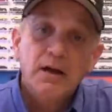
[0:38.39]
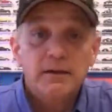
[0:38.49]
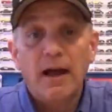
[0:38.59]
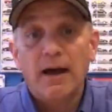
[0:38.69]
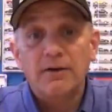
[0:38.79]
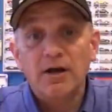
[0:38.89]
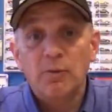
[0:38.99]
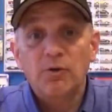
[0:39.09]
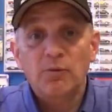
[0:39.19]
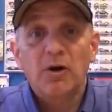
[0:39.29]
Yeah, you got
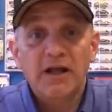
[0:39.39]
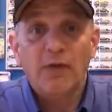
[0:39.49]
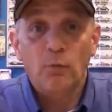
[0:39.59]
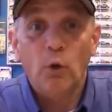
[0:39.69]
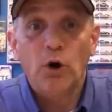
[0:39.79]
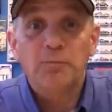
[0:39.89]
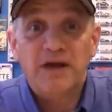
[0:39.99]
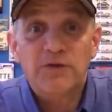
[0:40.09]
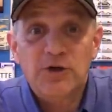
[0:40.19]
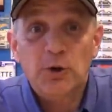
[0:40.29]
to put the money on the wood,
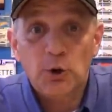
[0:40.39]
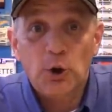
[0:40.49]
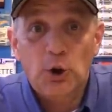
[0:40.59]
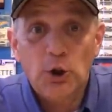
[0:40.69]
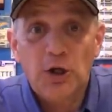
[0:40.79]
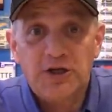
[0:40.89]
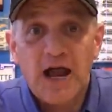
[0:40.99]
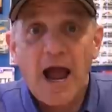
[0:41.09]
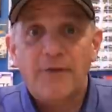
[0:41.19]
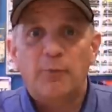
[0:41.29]
make the deal look good.
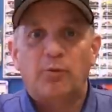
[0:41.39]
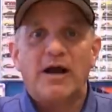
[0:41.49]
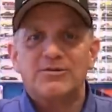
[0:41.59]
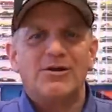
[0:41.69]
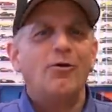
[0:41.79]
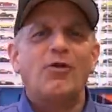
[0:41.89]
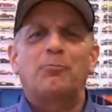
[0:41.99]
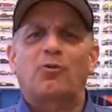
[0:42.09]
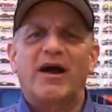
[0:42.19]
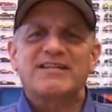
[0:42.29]
Yeah, the price. No, the
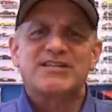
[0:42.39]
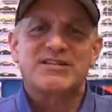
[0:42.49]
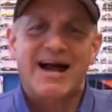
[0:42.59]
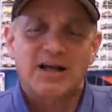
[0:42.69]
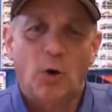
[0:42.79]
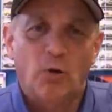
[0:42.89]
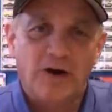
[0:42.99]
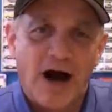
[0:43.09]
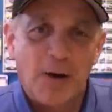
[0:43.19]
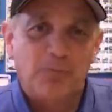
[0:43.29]
price is not
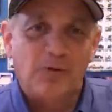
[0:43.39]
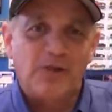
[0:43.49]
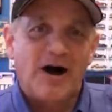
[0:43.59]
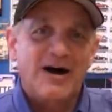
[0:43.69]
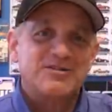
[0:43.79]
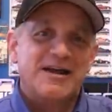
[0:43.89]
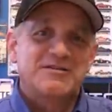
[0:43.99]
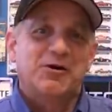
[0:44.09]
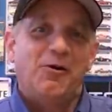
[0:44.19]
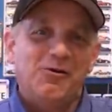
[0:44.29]
going up with us. I
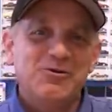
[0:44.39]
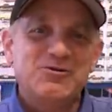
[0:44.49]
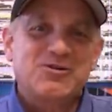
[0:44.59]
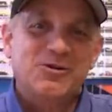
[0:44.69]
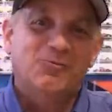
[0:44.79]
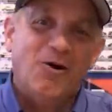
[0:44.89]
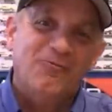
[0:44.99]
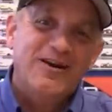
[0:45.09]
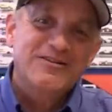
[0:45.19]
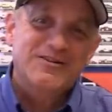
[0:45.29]
told you
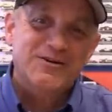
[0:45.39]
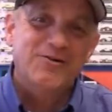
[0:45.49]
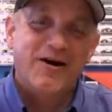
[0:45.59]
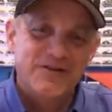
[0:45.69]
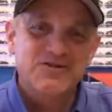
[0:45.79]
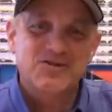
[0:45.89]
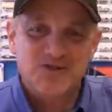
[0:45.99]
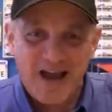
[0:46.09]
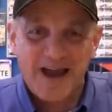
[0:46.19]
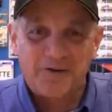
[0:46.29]
what we do on this
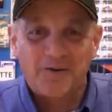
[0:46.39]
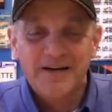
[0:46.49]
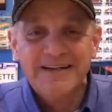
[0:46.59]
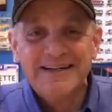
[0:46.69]
channel